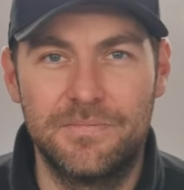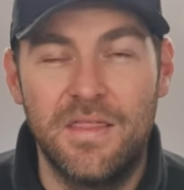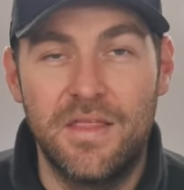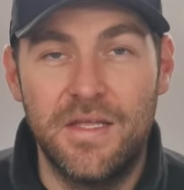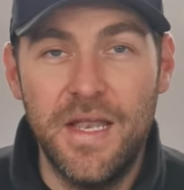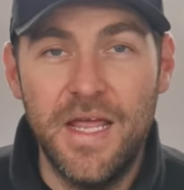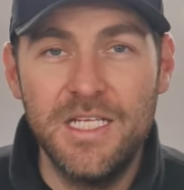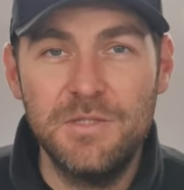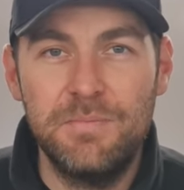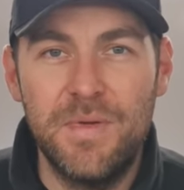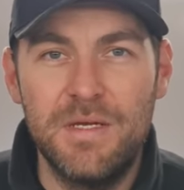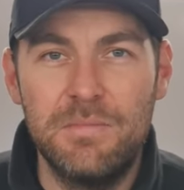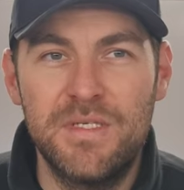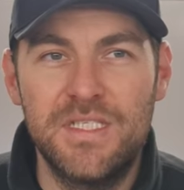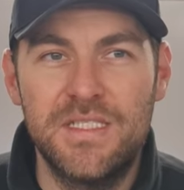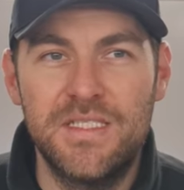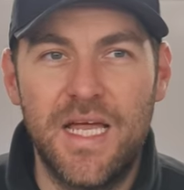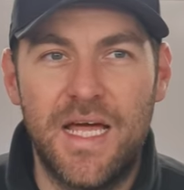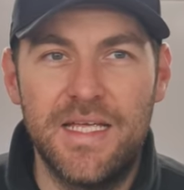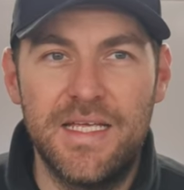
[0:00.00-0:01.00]
The next big
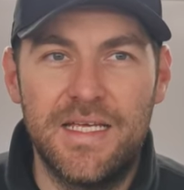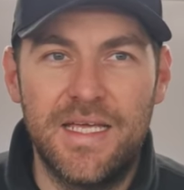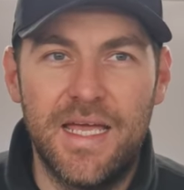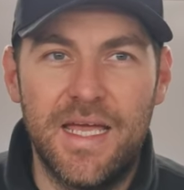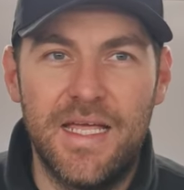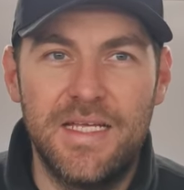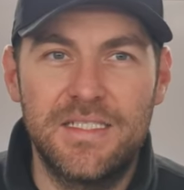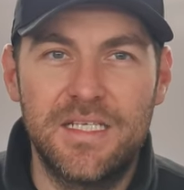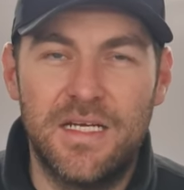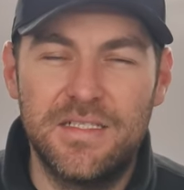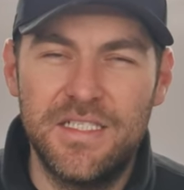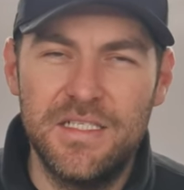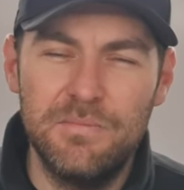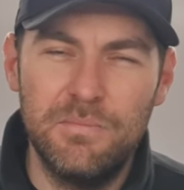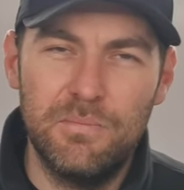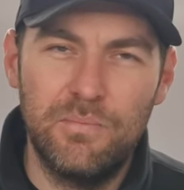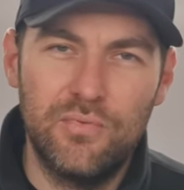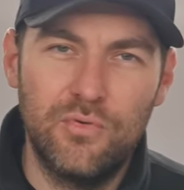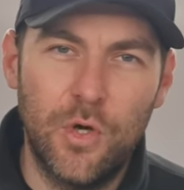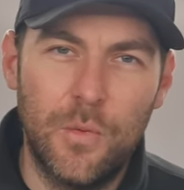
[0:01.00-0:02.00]
mistake is I
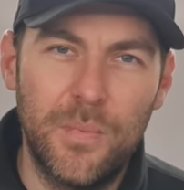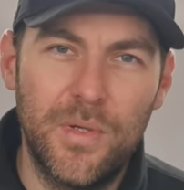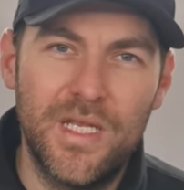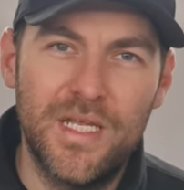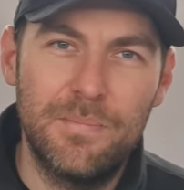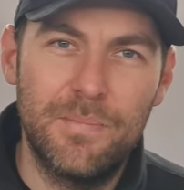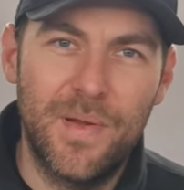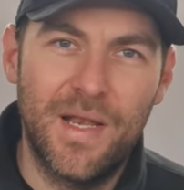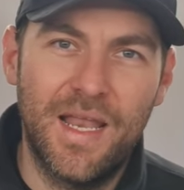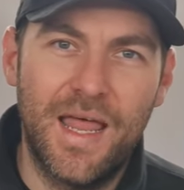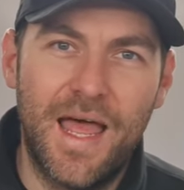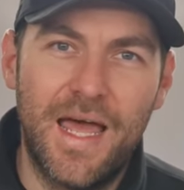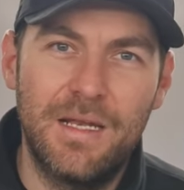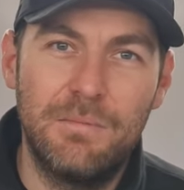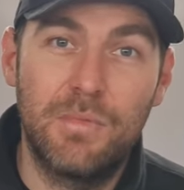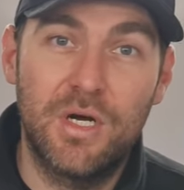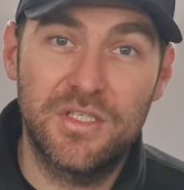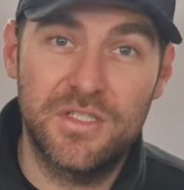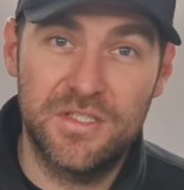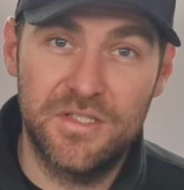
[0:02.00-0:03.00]
didn't properly
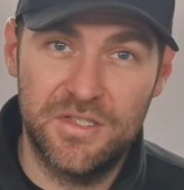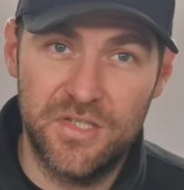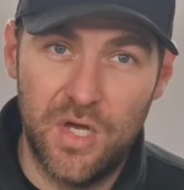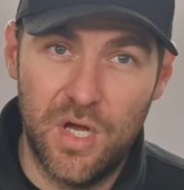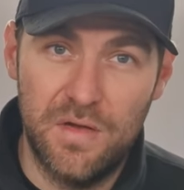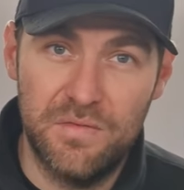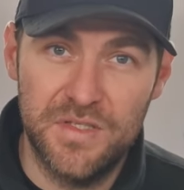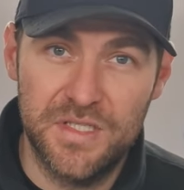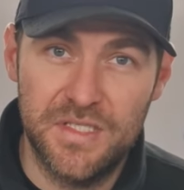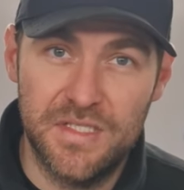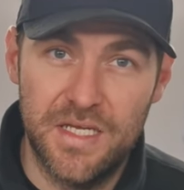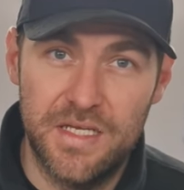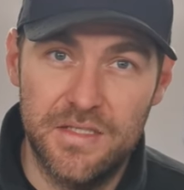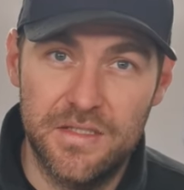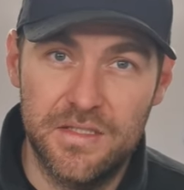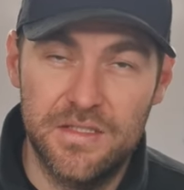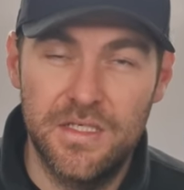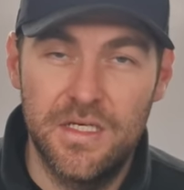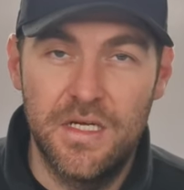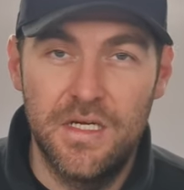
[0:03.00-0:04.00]
plan my
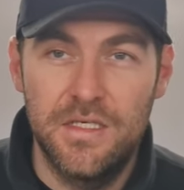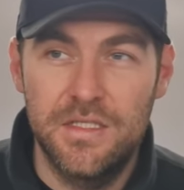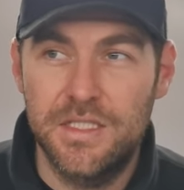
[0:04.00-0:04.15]
services.